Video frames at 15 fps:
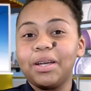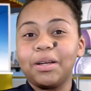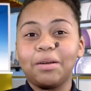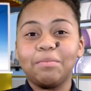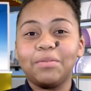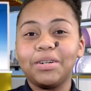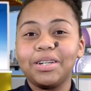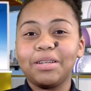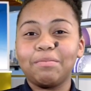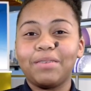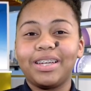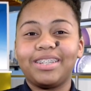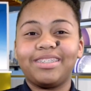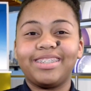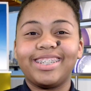Good morning,
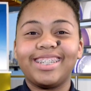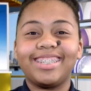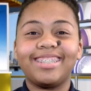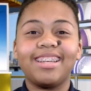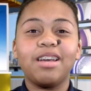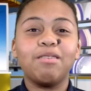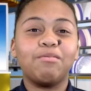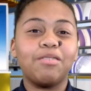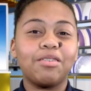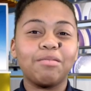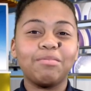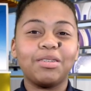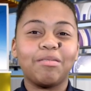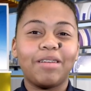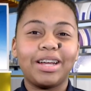Patriots.
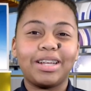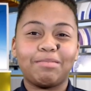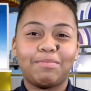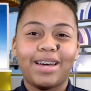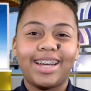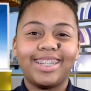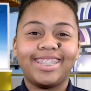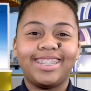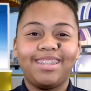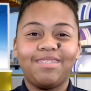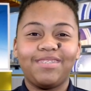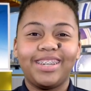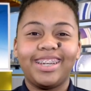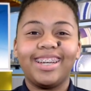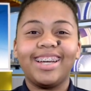Welcome to Rex Pines
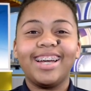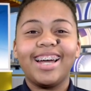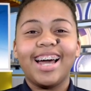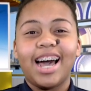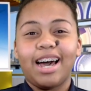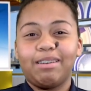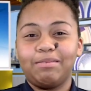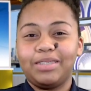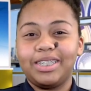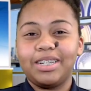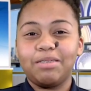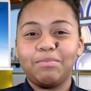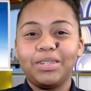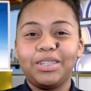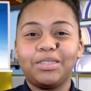TV. I'm
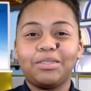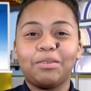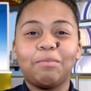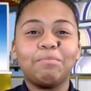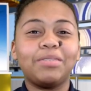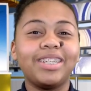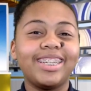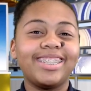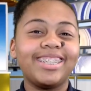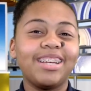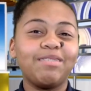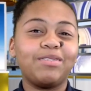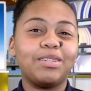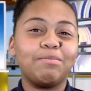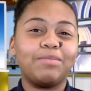Chanel Mitchell. Please
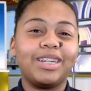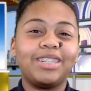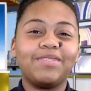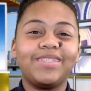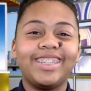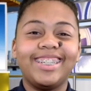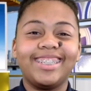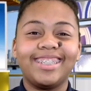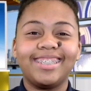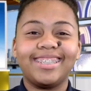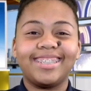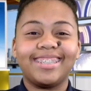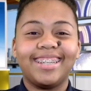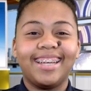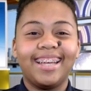stand for the Pledge of Allegiance.